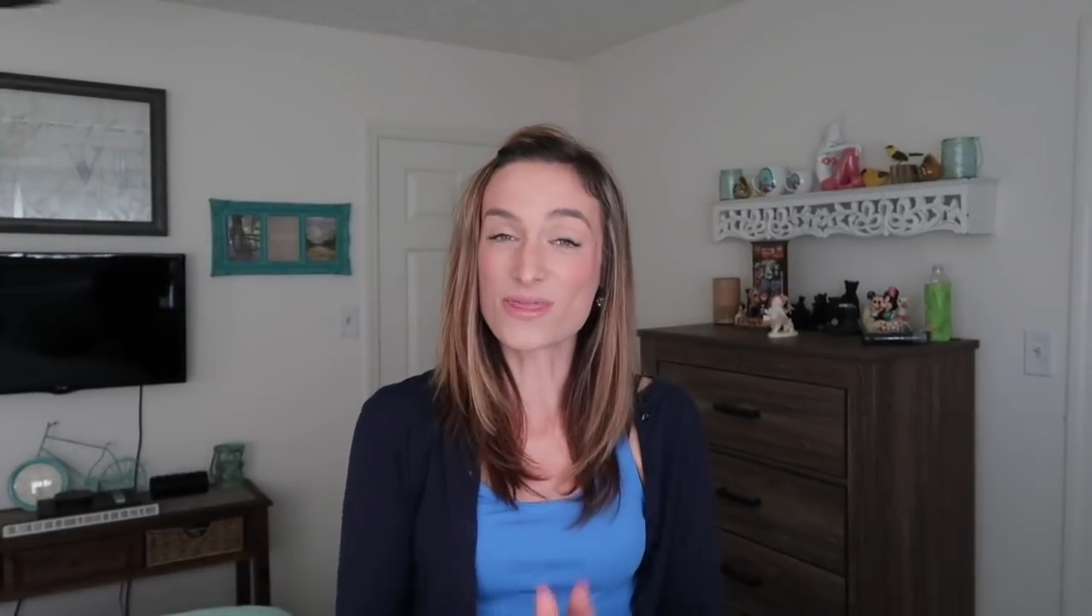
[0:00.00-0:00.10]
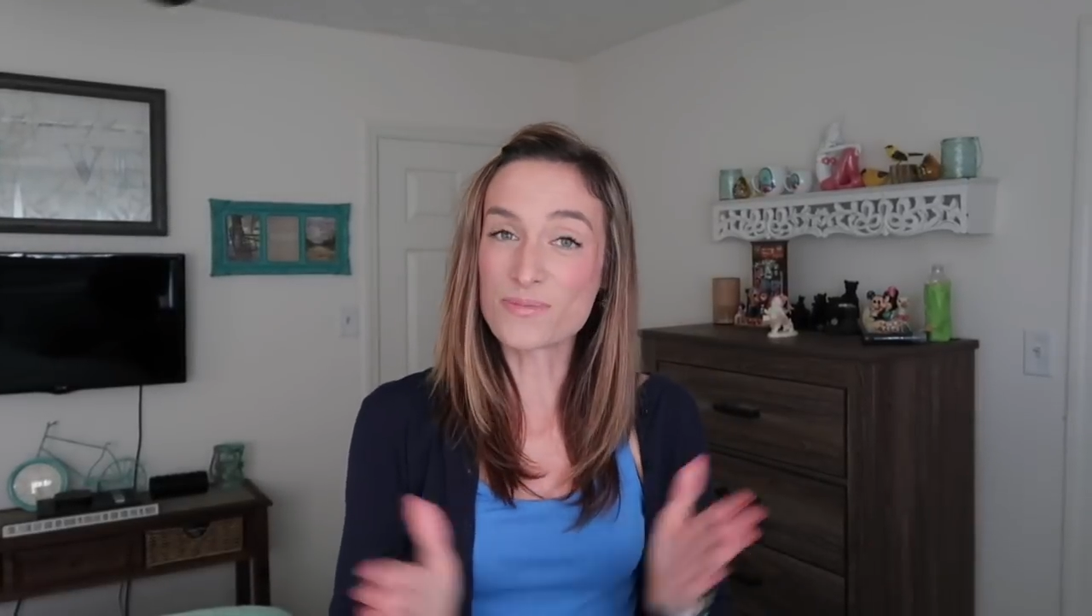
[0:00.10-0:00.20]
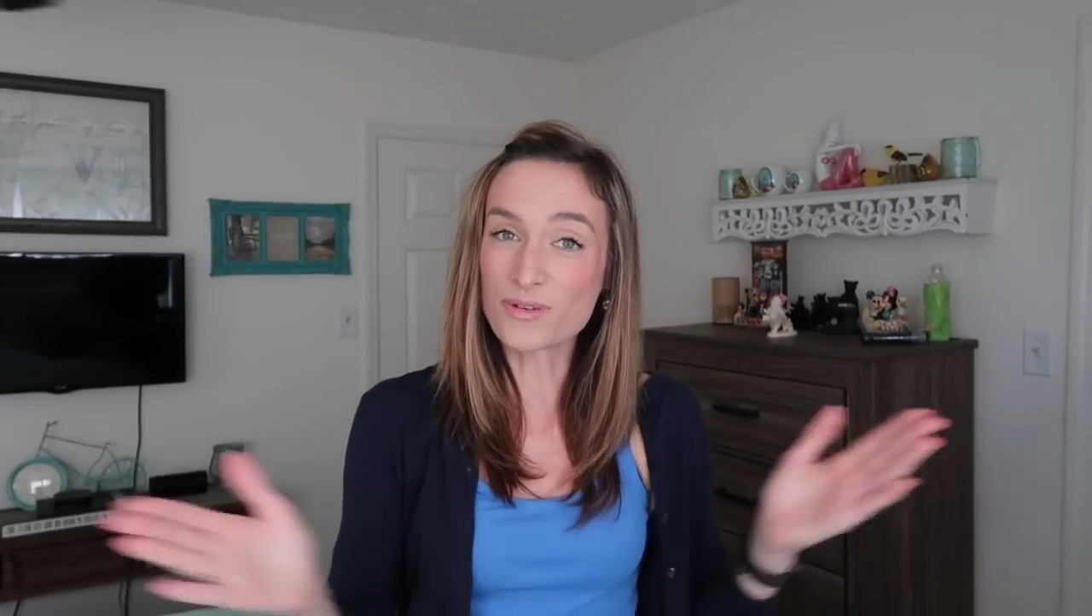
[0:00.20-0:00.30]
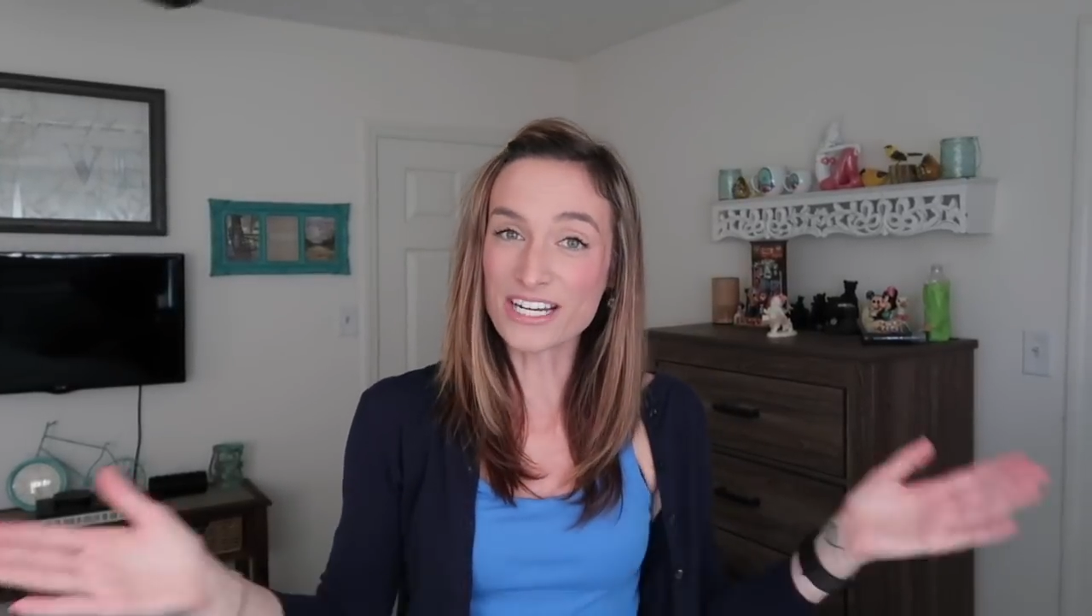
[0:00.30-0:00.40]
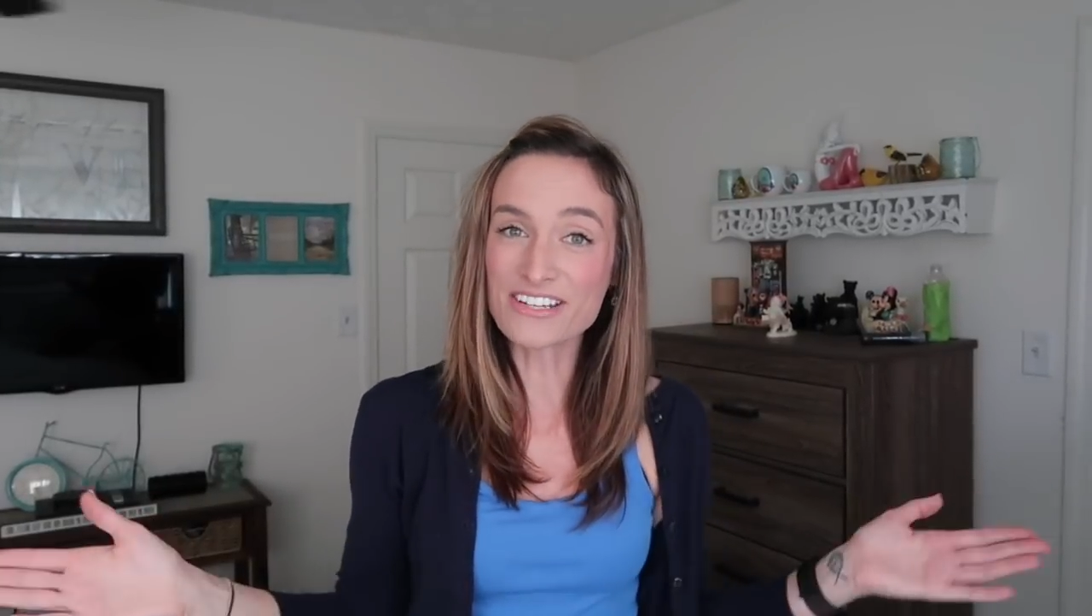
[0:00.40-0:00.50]

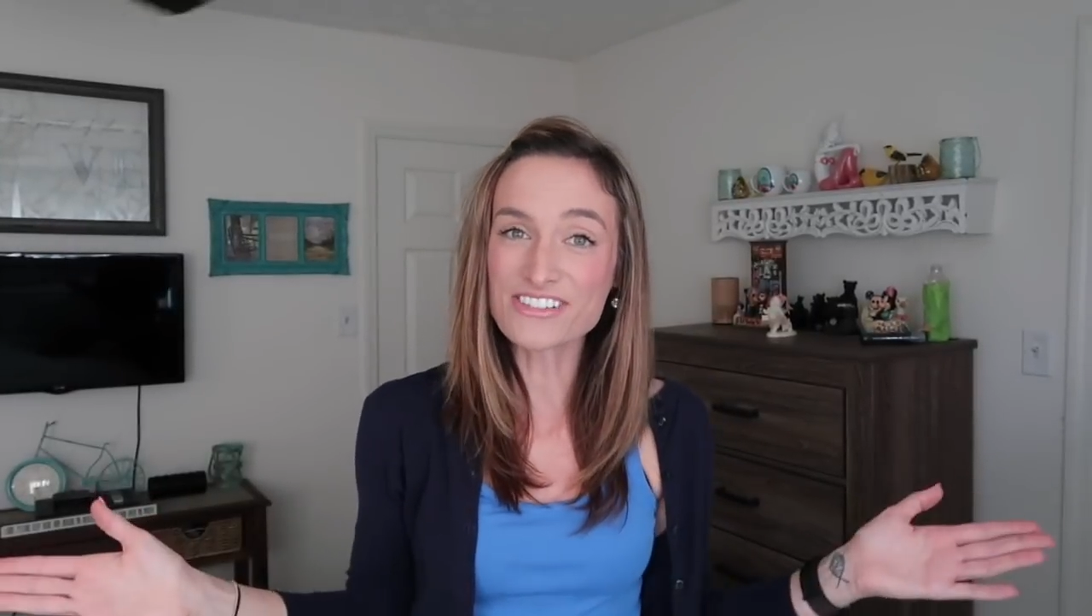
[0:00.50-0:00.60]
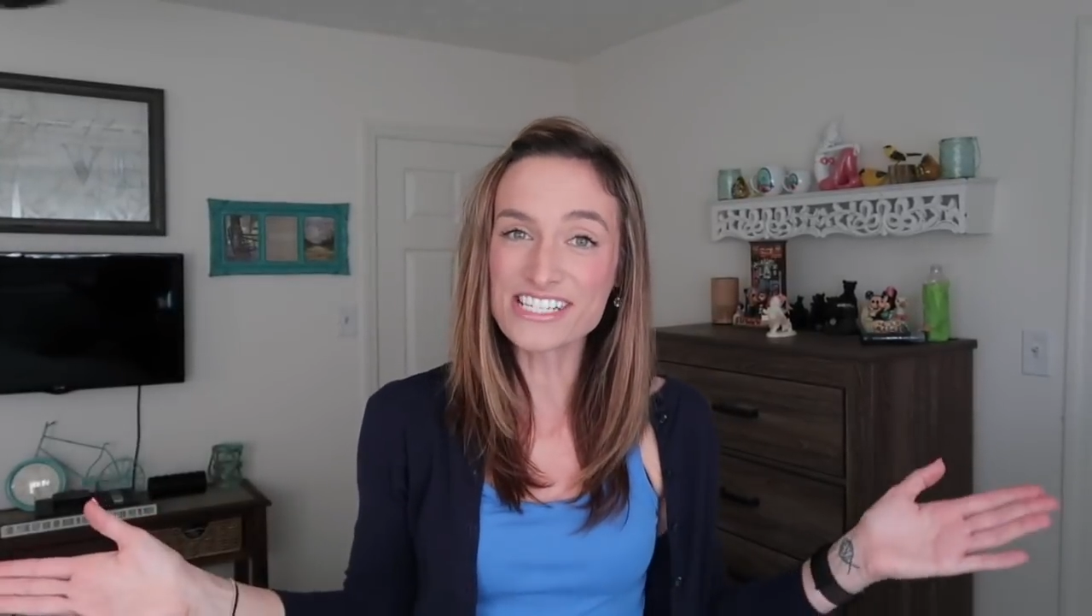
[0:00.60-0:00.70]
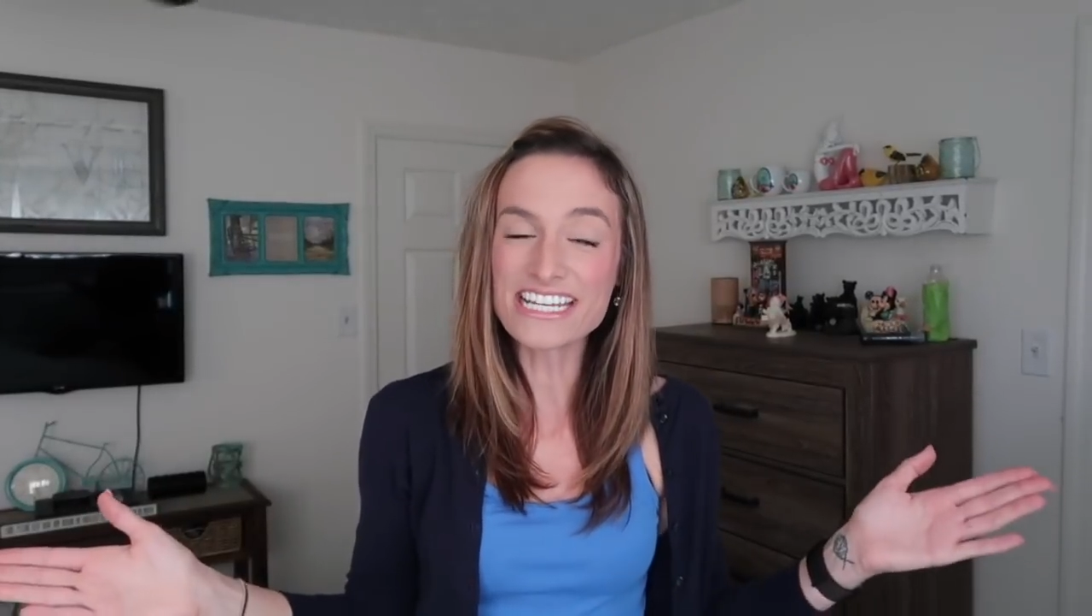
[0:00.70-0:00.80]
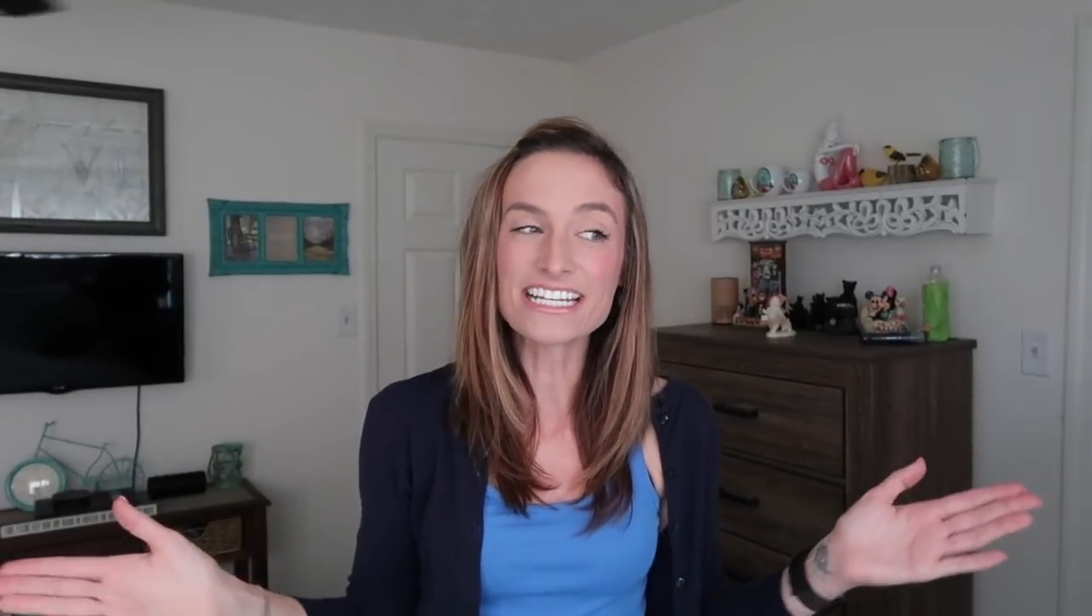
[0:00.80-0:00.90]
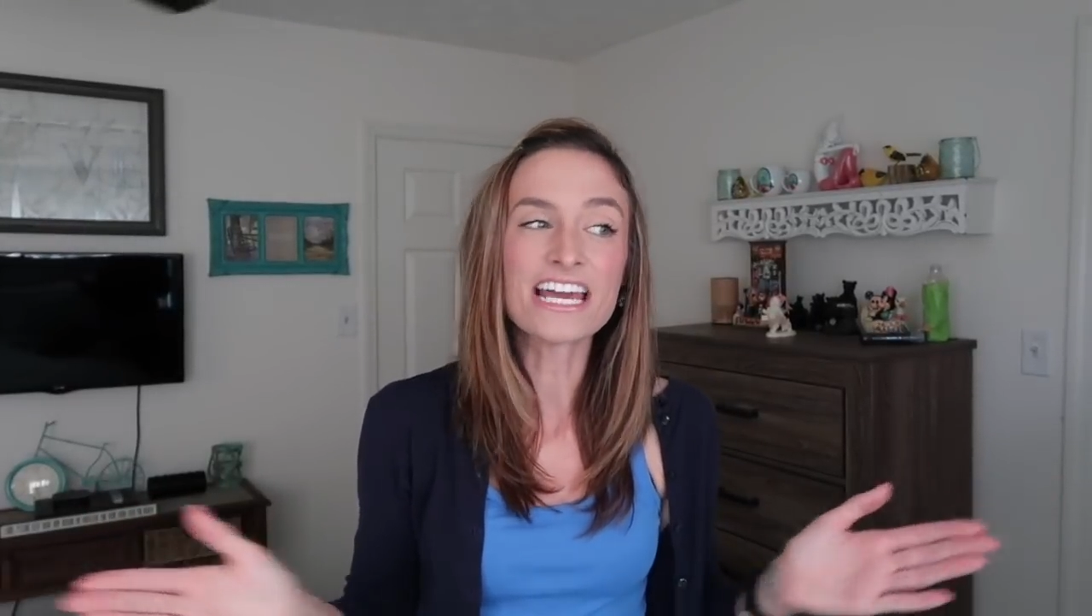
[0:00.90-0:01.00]
the morning
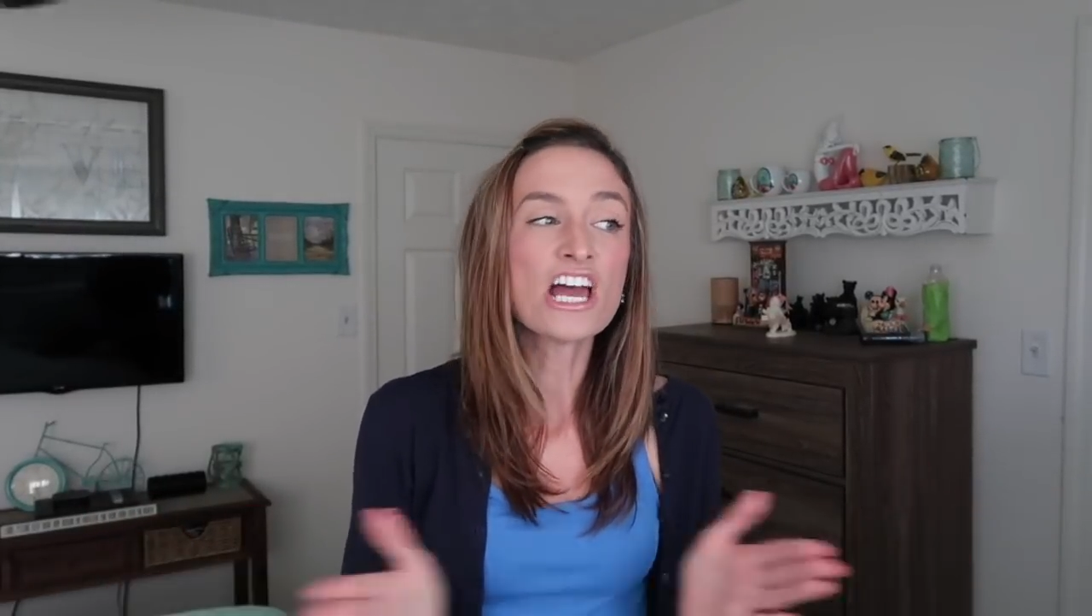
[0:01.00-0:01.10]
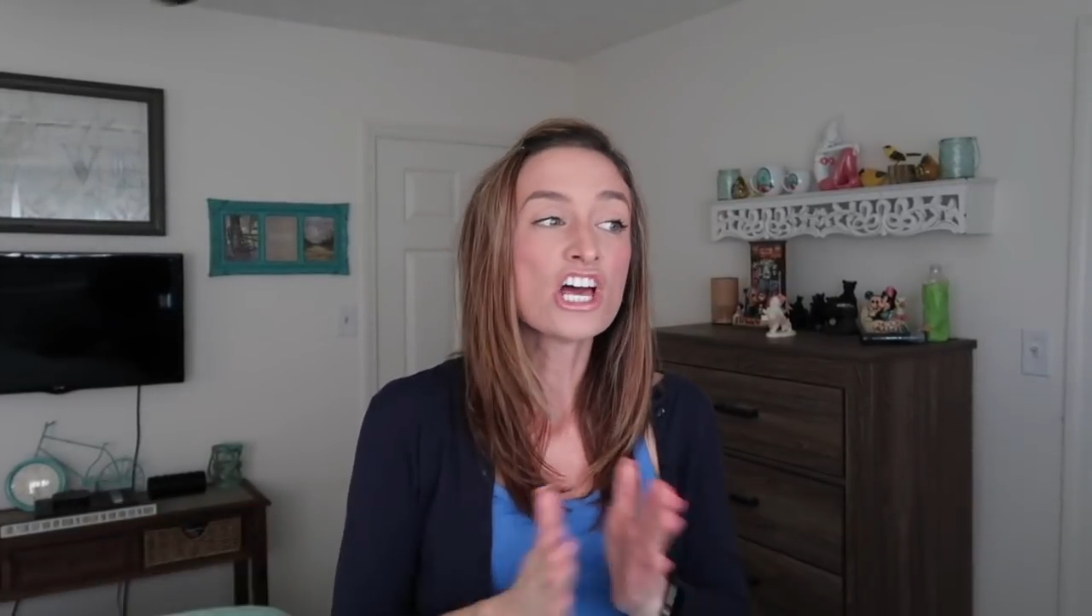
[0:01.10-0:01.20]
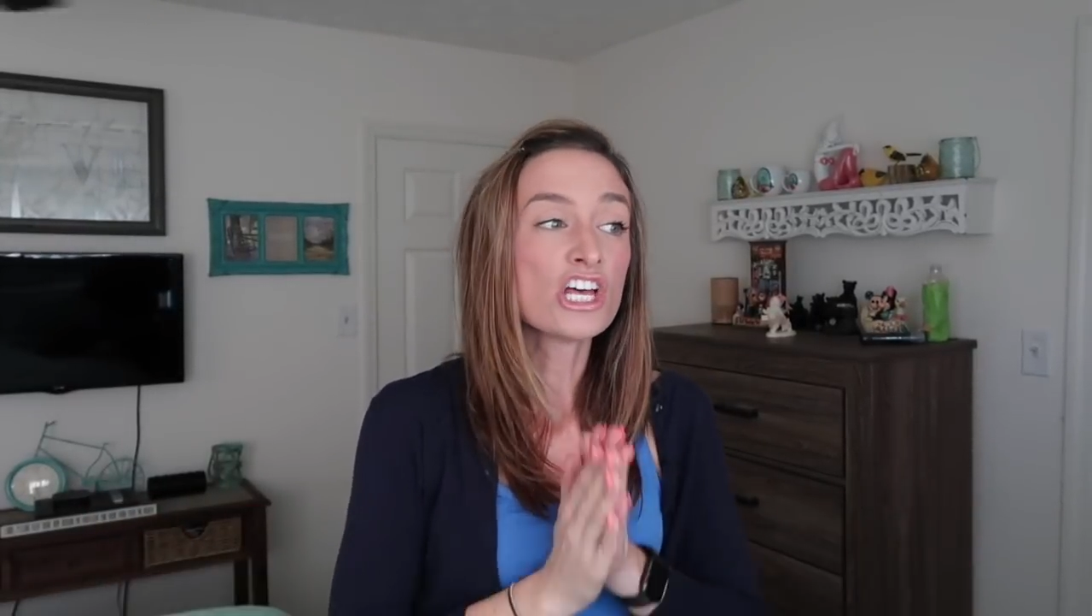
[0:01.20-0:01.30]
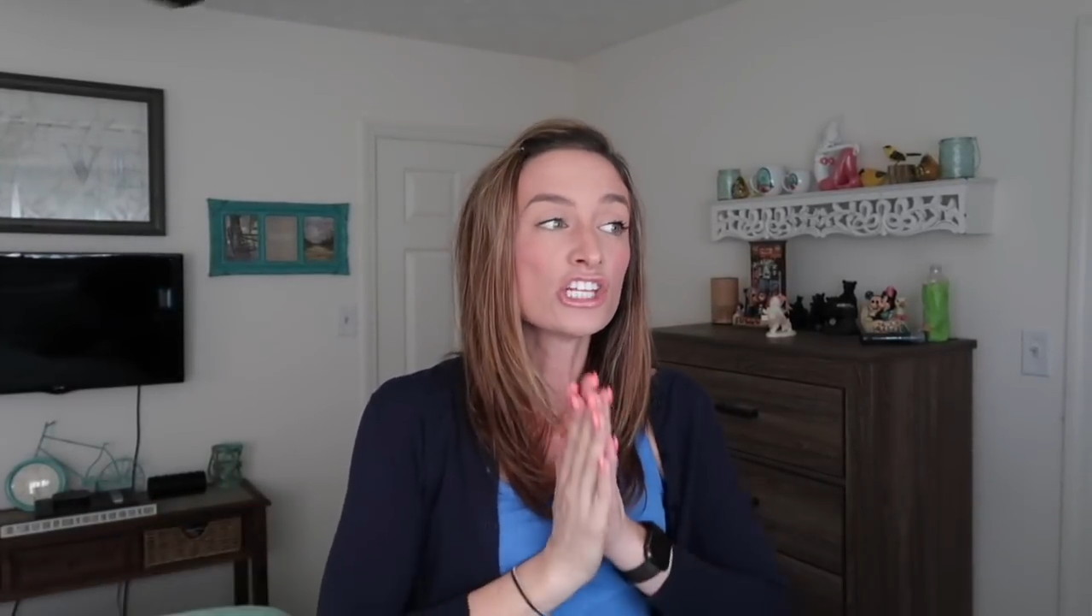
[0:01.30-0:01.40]
routine.